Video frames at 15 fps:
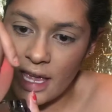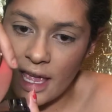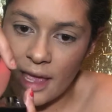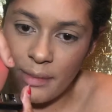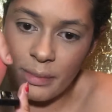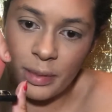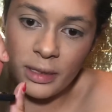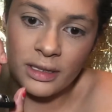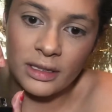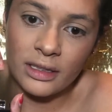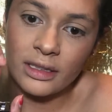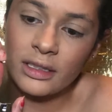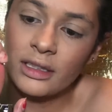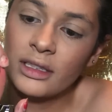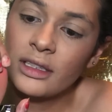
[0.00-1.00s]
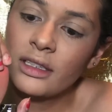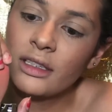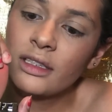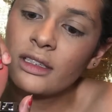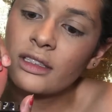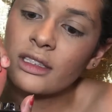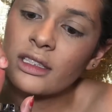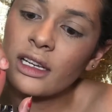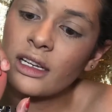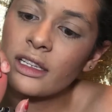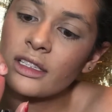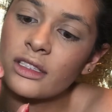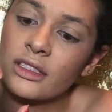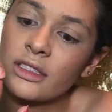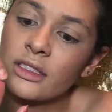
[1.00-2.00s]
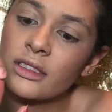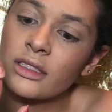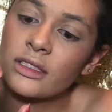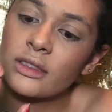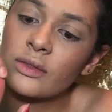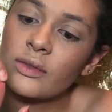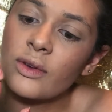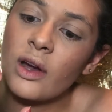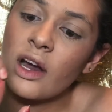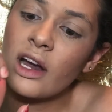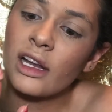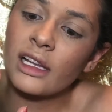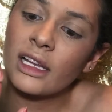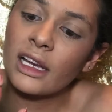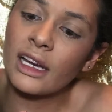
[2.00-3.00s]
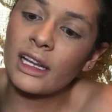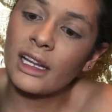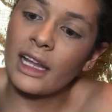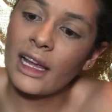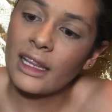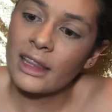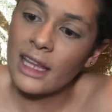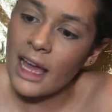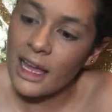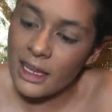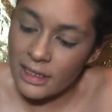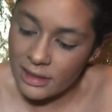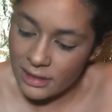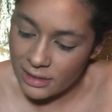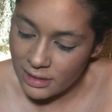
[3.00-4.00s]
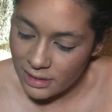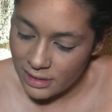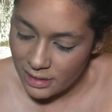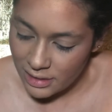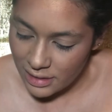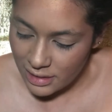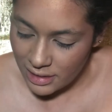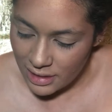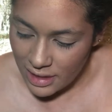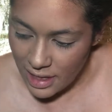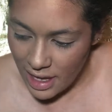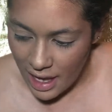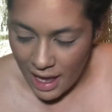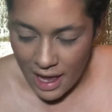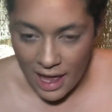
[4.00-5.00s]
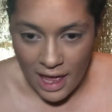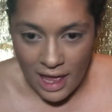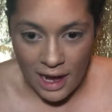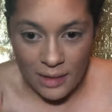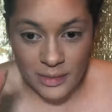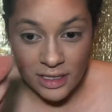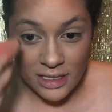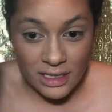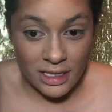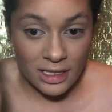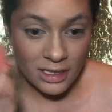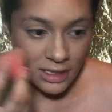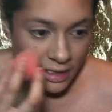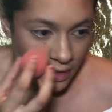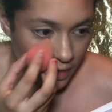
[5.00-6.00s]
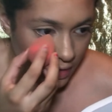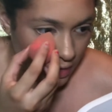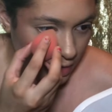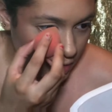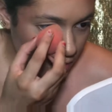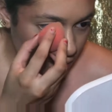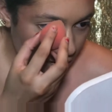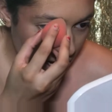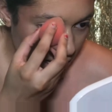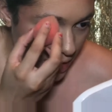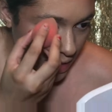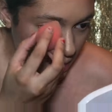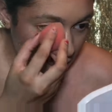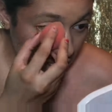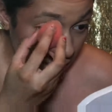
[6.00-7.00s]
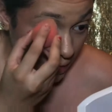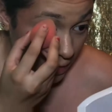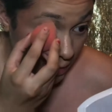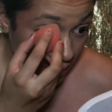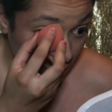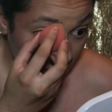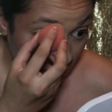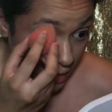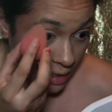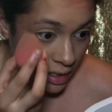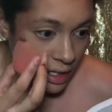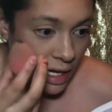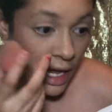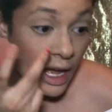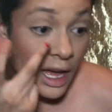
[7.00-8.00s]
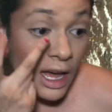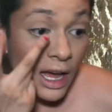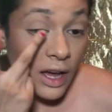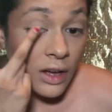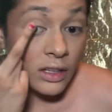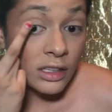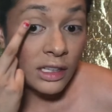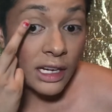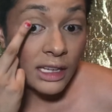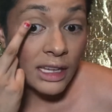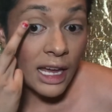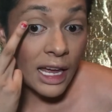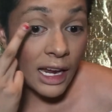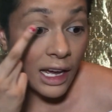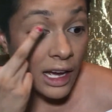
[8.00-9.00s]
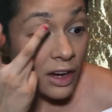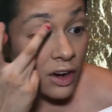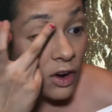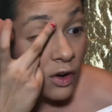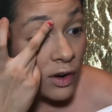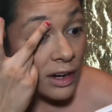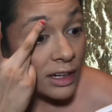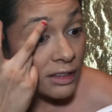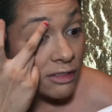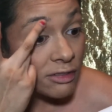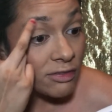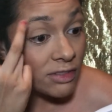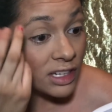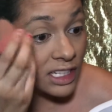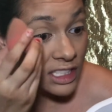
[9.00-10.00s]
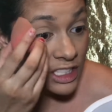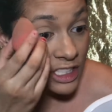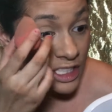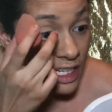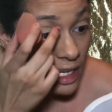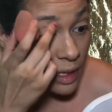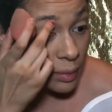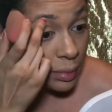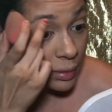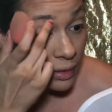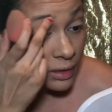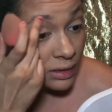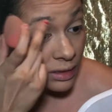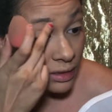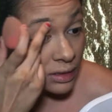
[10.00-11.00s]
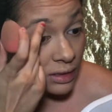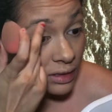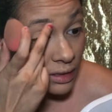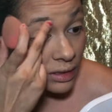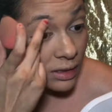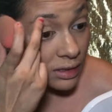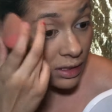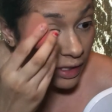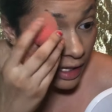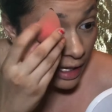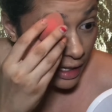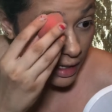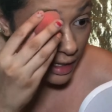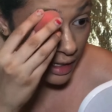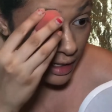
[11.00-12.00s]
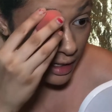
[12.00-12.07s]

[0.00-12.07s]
tip, just kind of swirl it in like that. And I'm just gonna try and look at that. I already fudged up. Okay.